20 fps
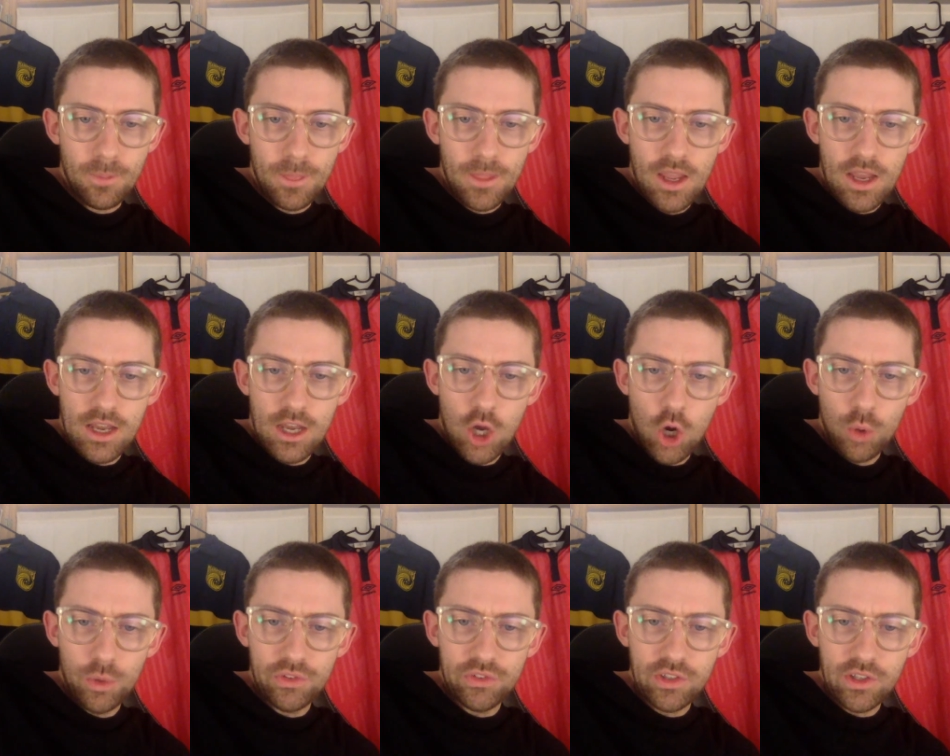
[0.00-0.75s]

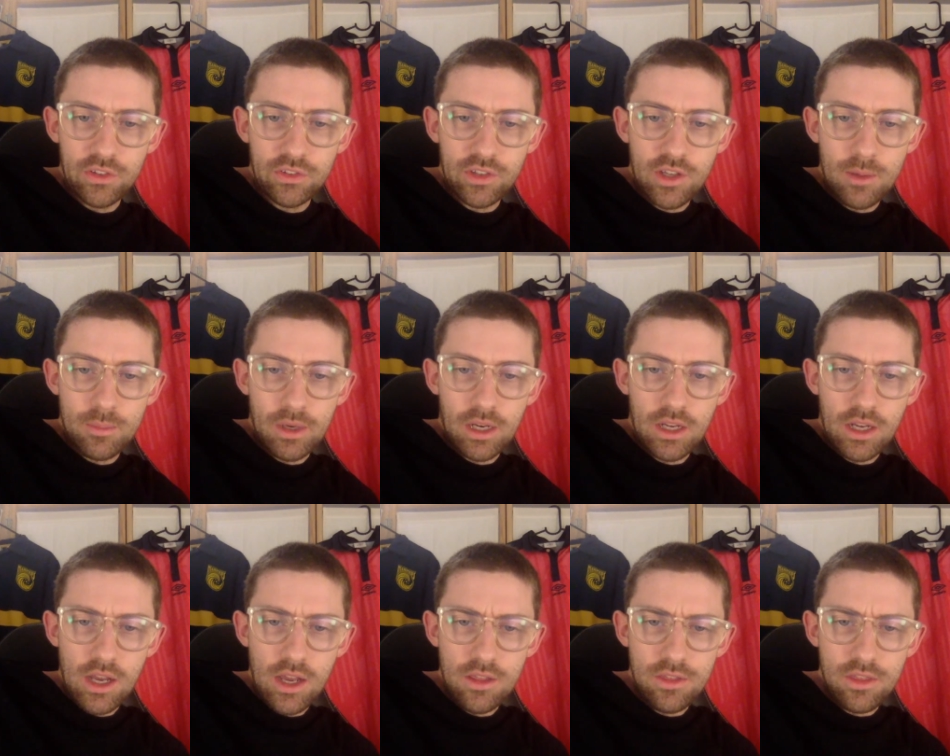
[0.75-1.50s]
Owen says,
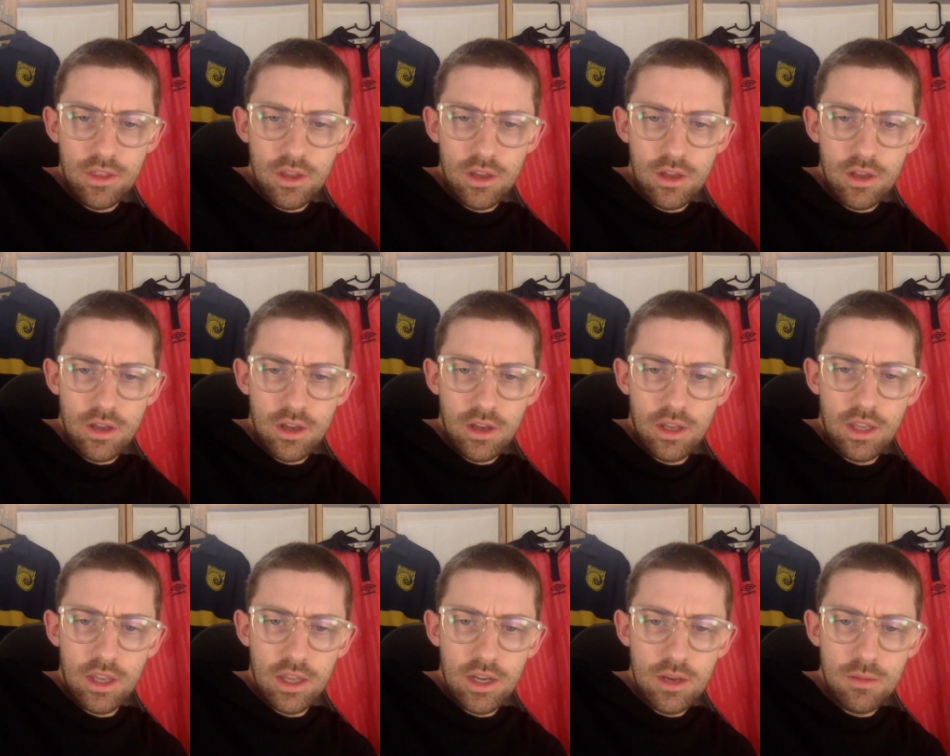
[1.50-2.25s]
MacArthur are
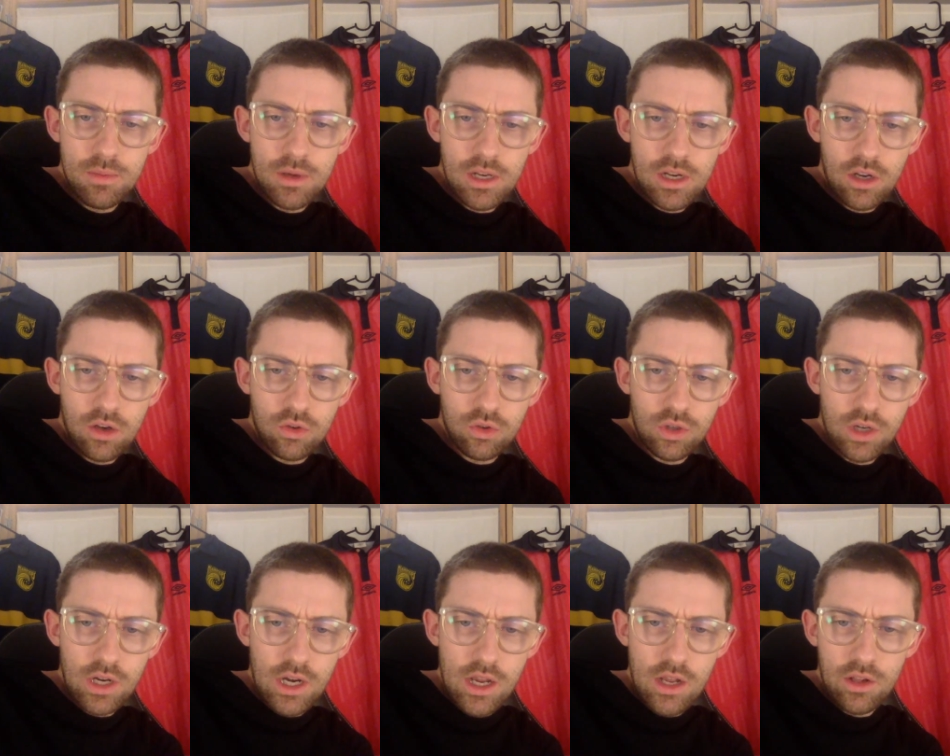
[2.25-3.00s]
getting better
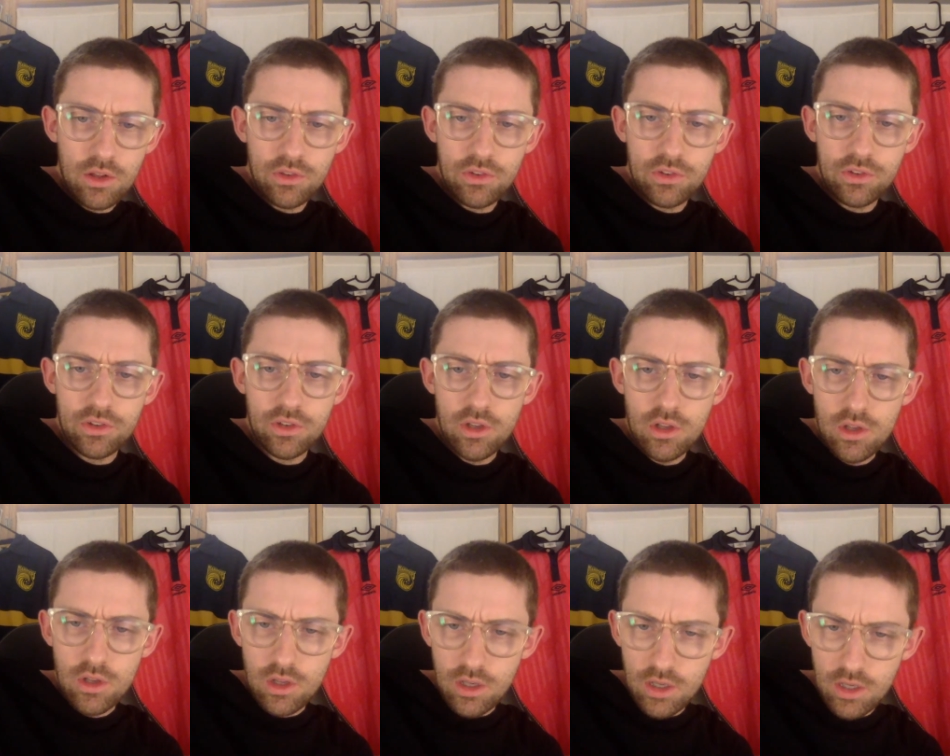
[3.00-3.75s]
crowds
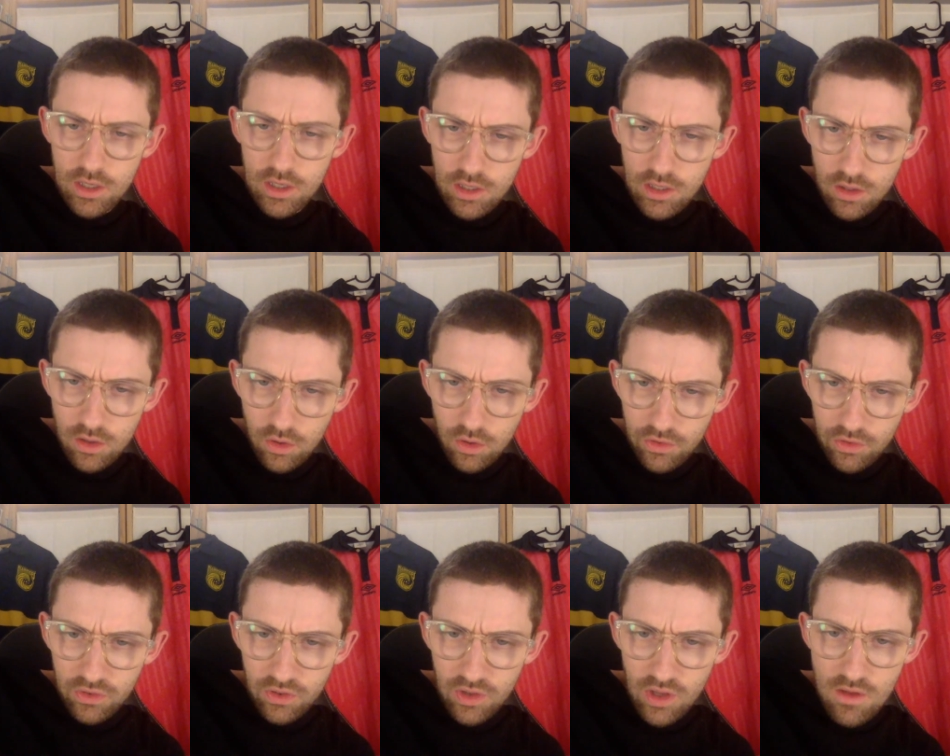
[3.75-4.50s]
on
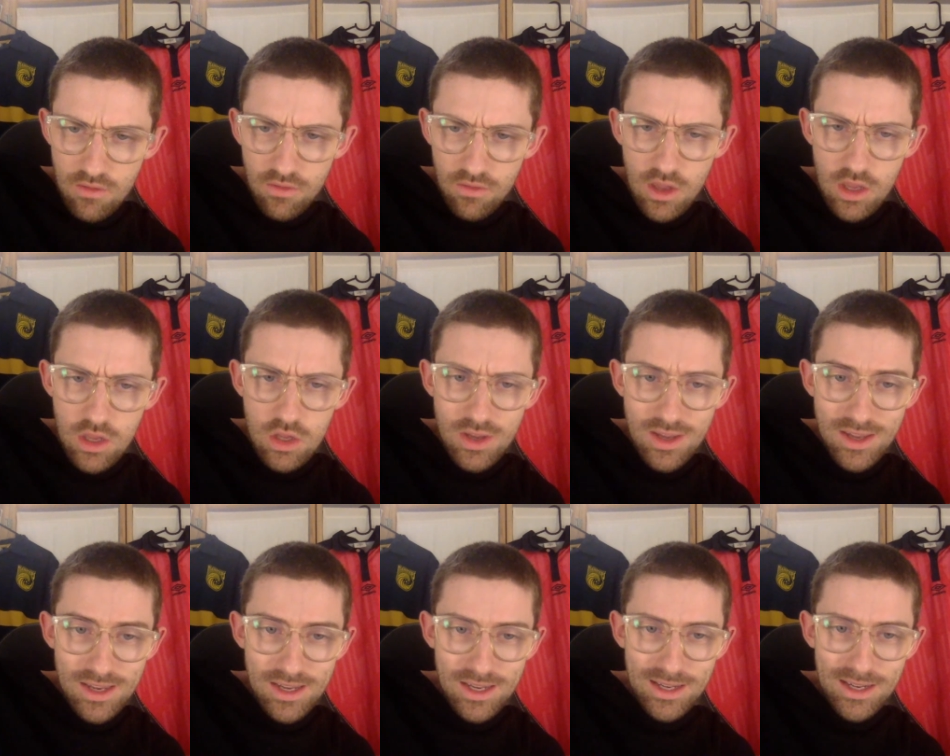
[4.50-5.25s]
TV. You
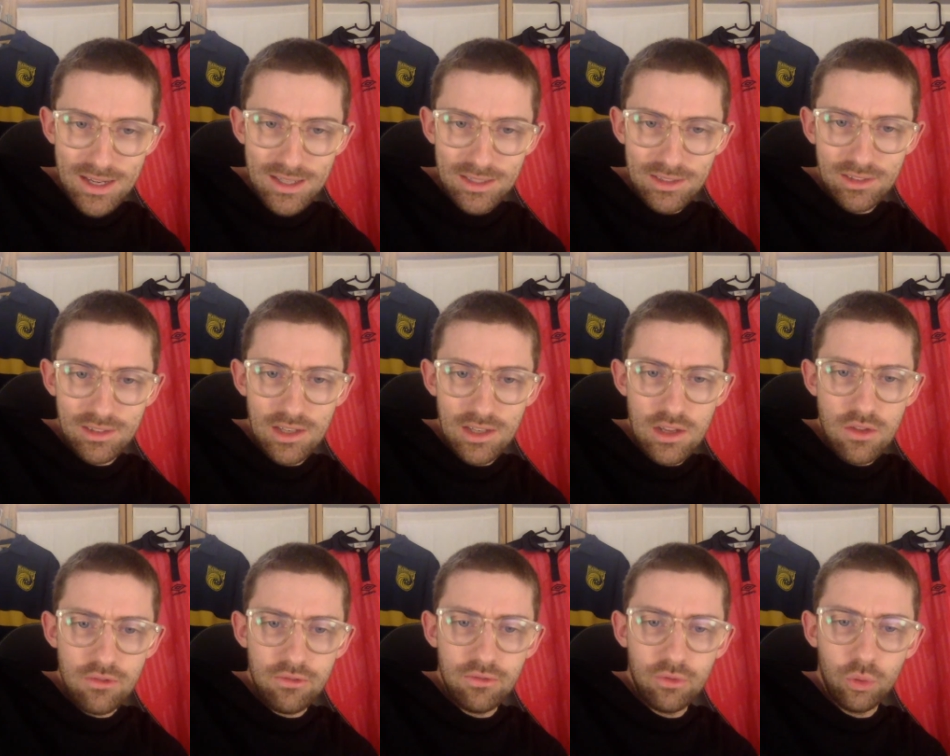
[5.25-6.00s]
can't see
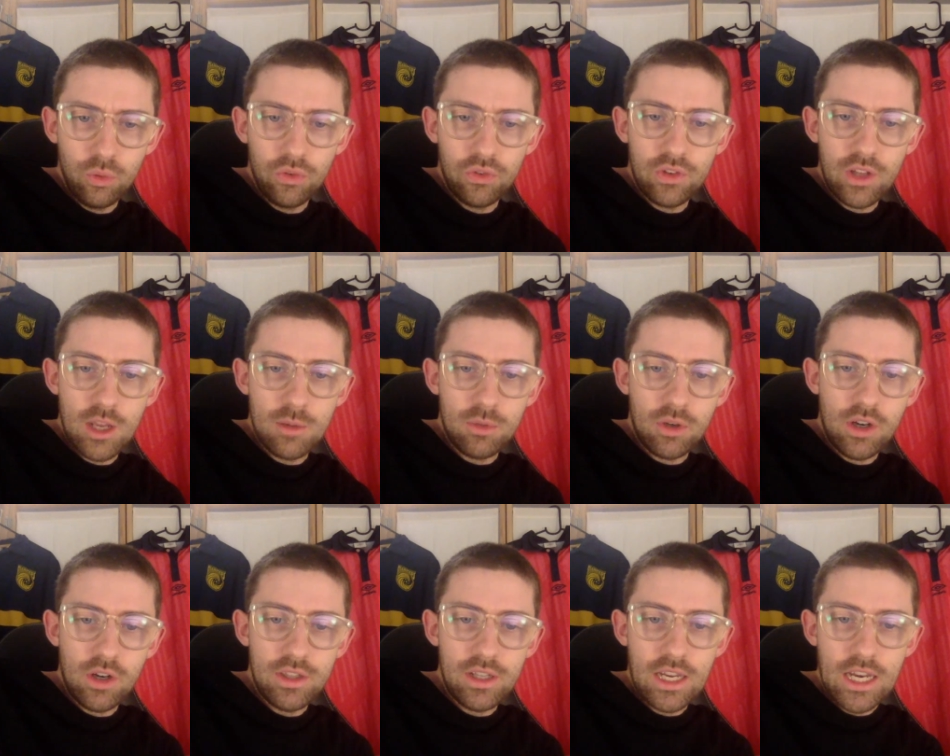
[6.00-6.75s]
the full stand
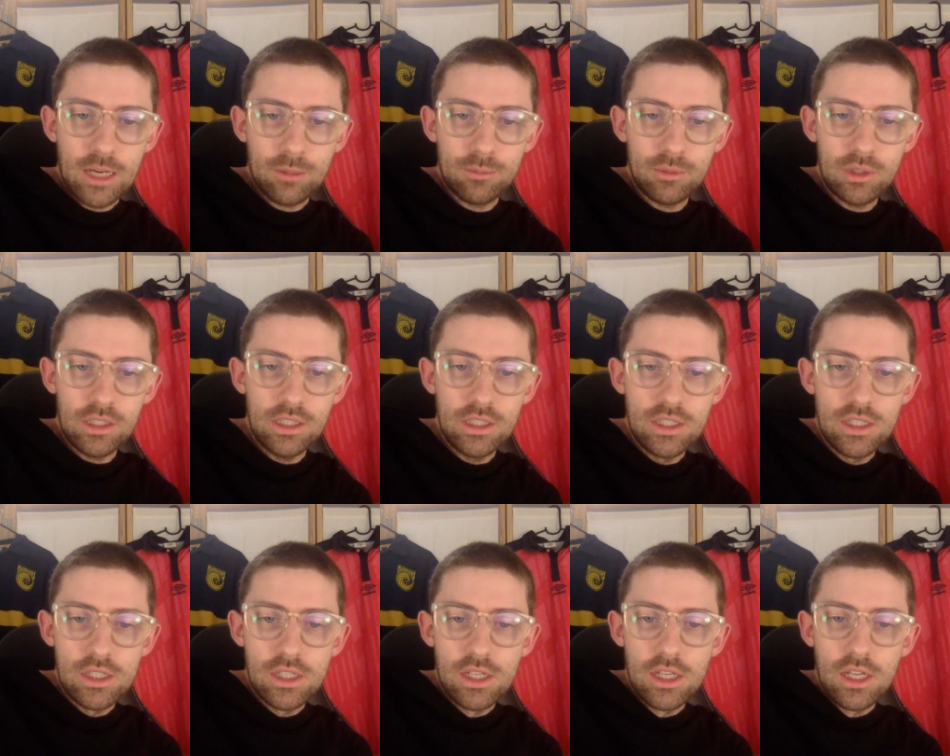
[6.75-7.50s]
behind the camera.
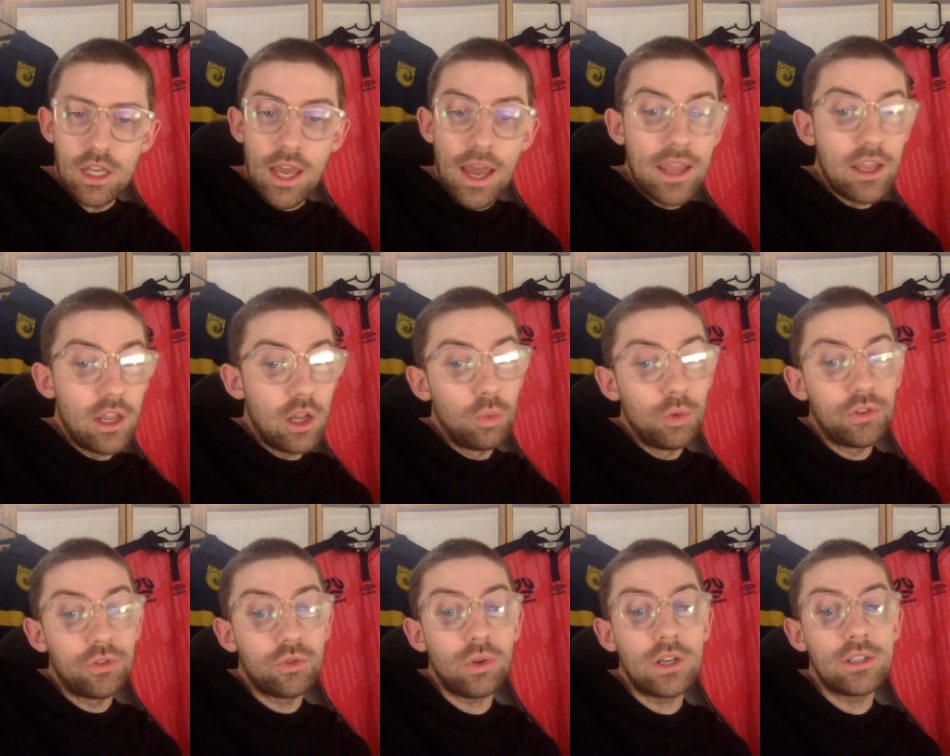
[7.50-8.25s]
Hey, it
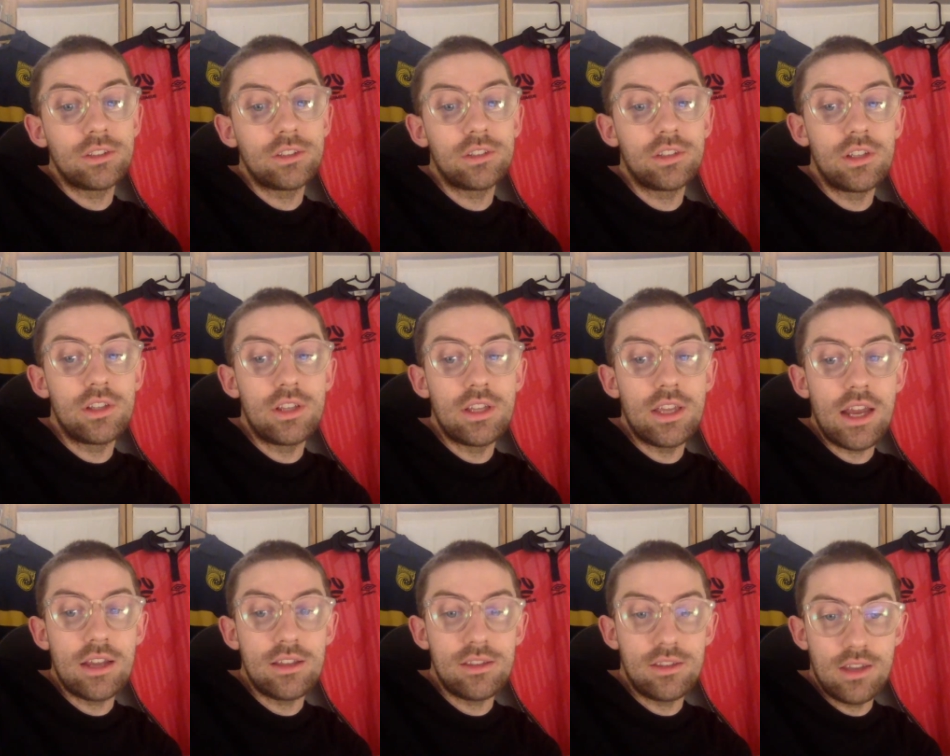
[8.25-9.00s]
was great to see the
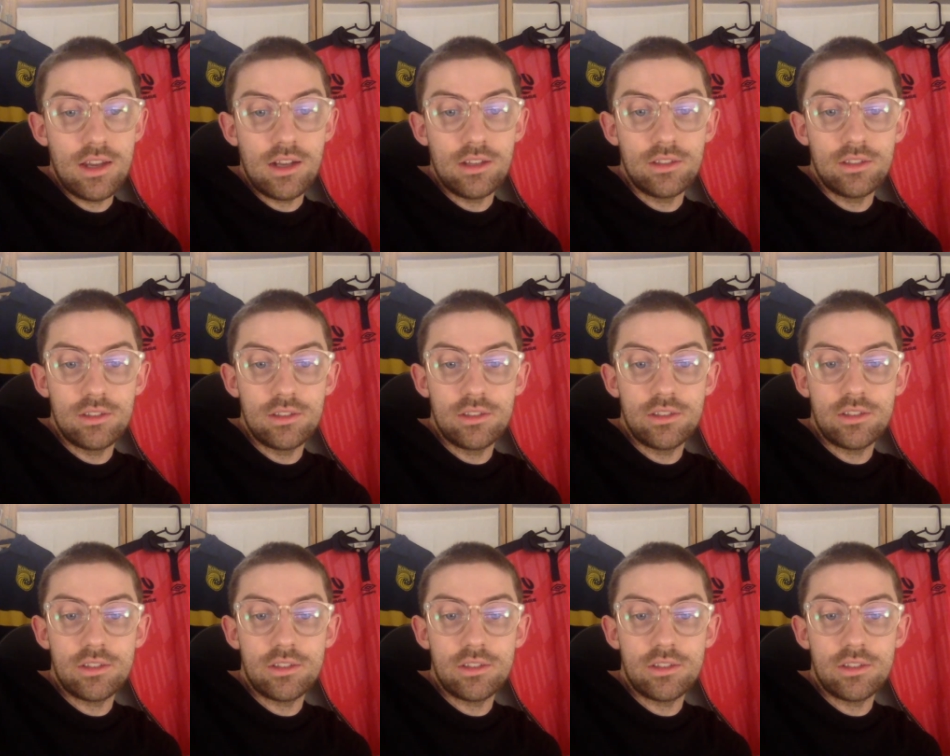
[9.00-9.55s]
8,000